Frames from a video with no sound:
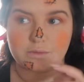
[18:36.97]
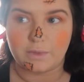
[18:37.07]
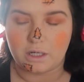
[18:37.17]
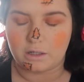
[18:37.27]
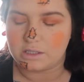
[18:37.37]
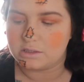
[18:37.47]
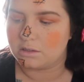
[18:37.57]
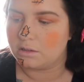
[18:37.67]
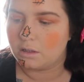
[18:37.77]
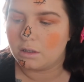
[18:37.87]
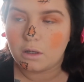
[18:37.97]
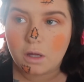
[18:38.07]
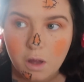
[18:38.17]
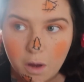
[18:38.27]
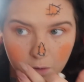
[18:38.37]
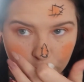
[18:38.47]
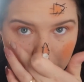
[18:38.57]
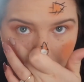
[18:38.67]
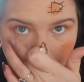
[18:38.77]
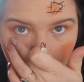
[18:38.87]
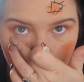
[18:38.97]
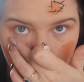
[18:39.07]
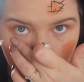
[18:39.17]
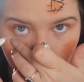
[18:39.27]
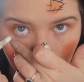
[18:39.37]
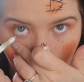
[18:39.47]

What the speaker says: my eyes, just to kind of